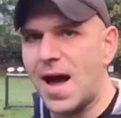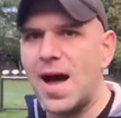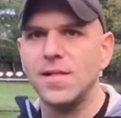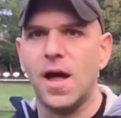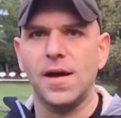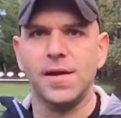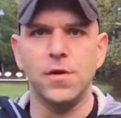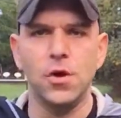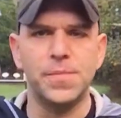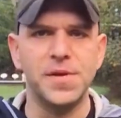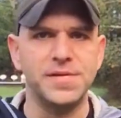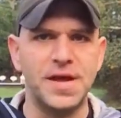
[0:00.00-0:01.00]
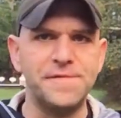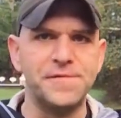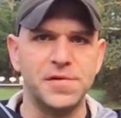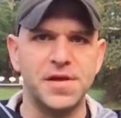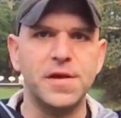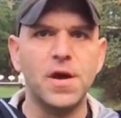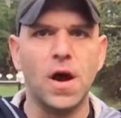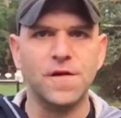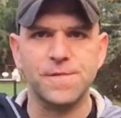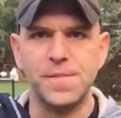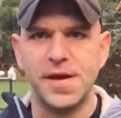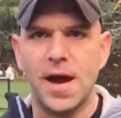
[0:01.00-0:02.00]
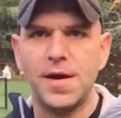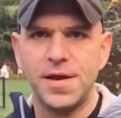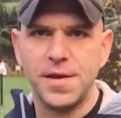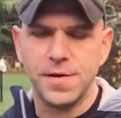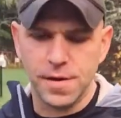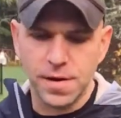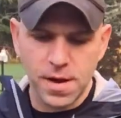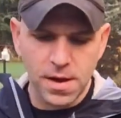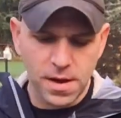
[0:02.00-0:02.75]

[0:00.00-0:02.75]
not locking open definitely cost me out here.